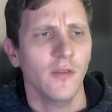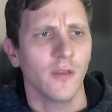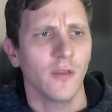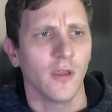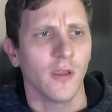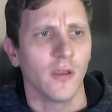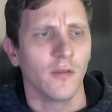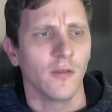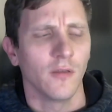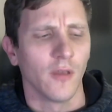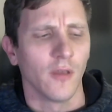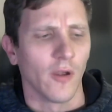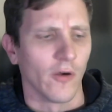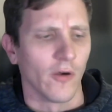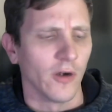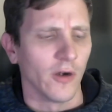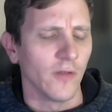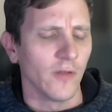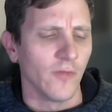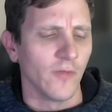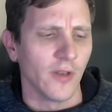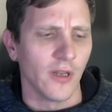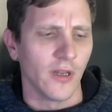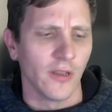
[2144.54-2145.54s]
the heart
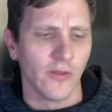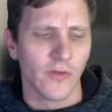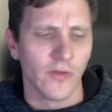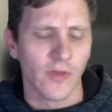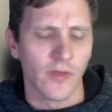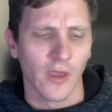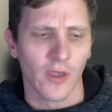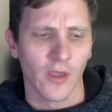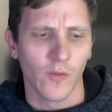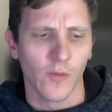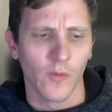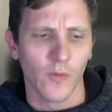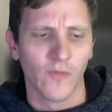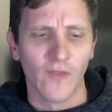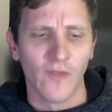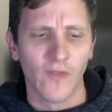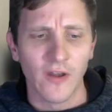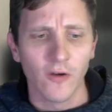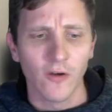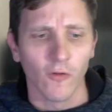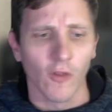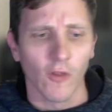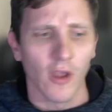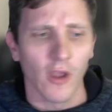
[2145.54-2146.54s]
of it is with
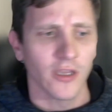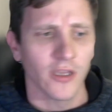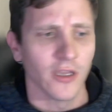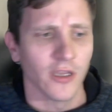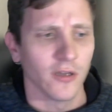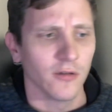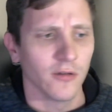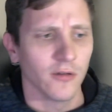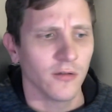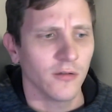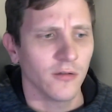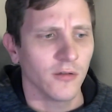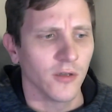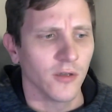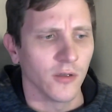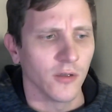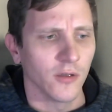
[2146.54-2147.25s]
vendor lock-in,